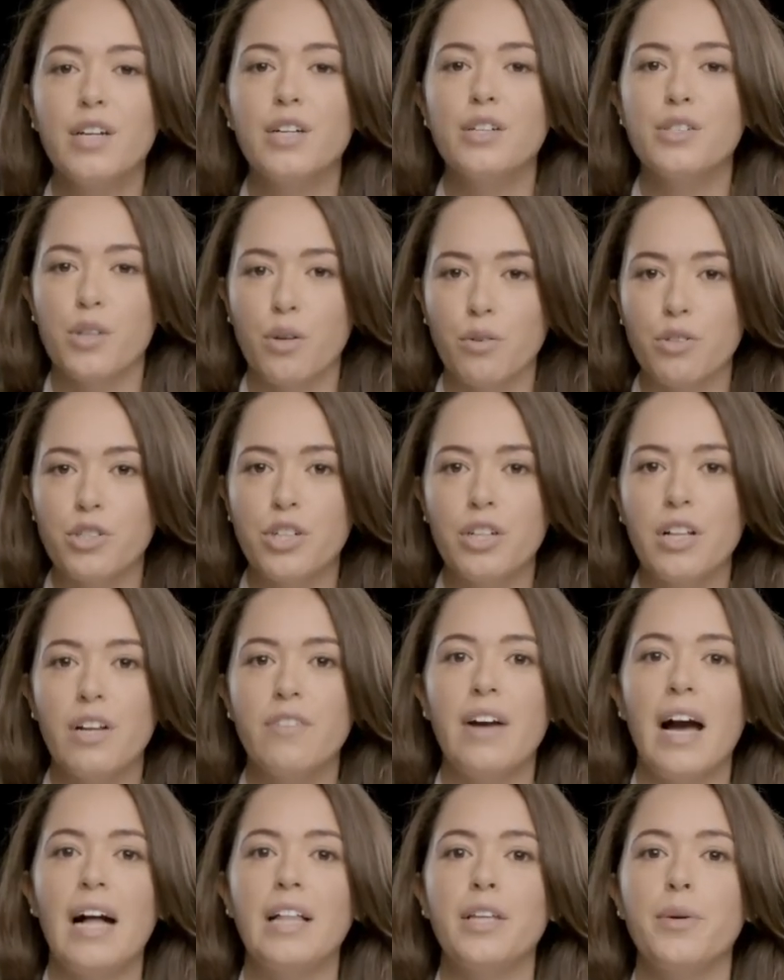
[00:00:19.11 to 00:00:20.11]
Social
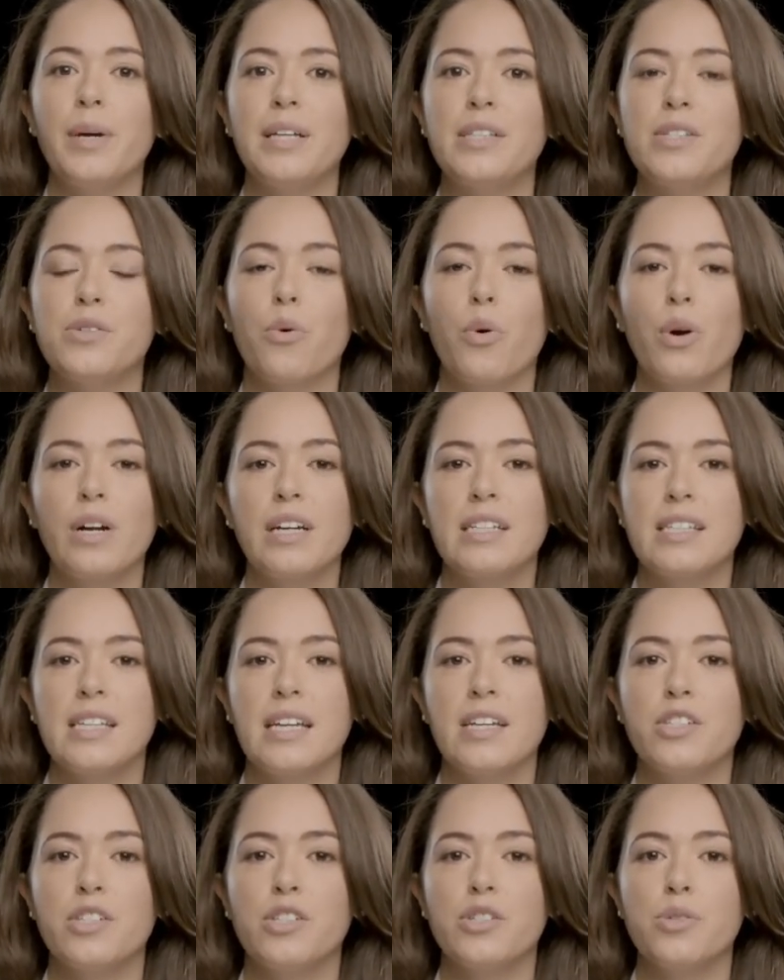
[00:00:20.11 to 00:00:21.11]
evaluates an
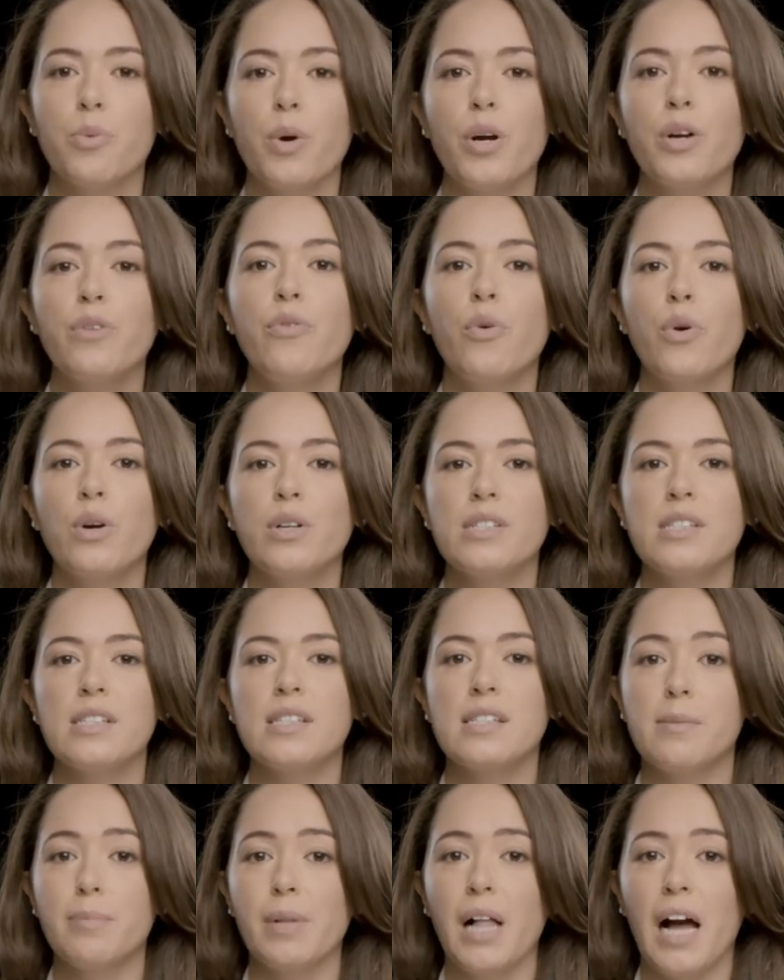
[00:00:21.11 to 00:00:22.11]
organization's
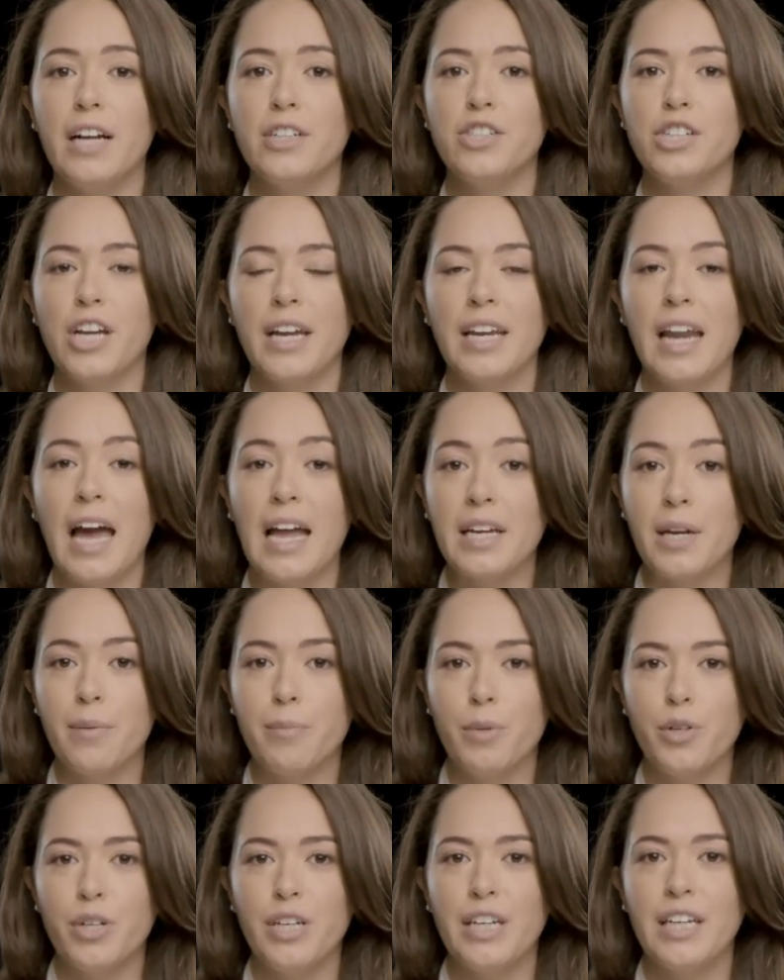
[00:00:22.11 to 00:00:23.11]
workforce, supply chain, and
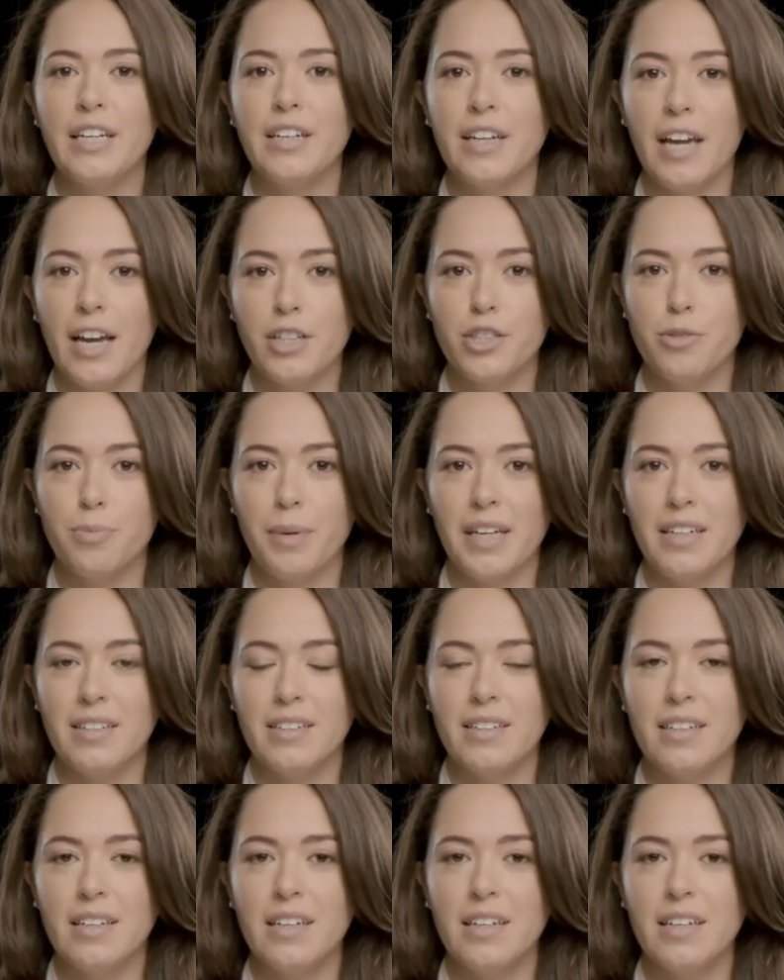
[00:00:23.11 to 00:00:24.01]
community engagement.